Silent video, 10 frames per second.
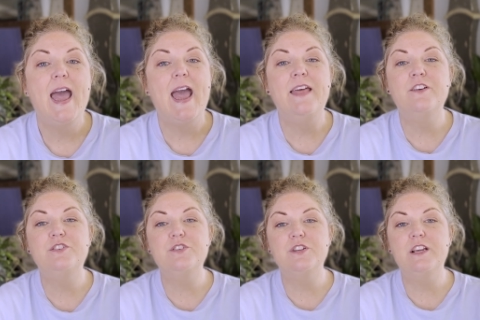and there's
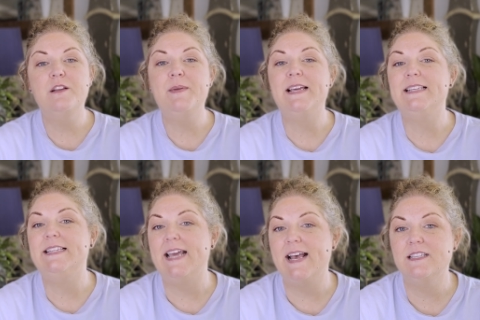usually gonna be a
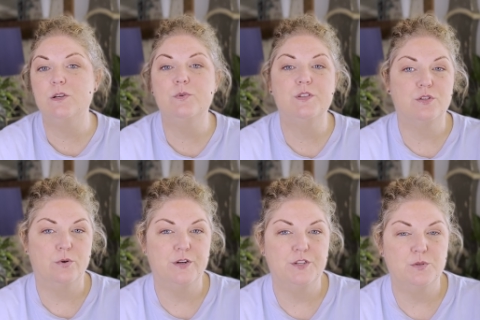desk with
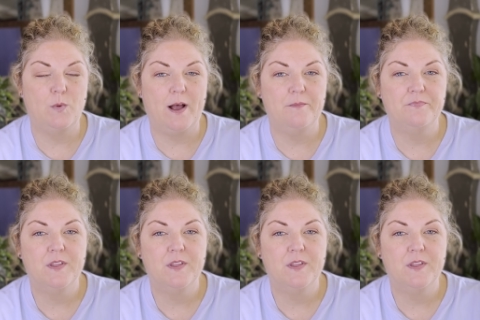storage as well.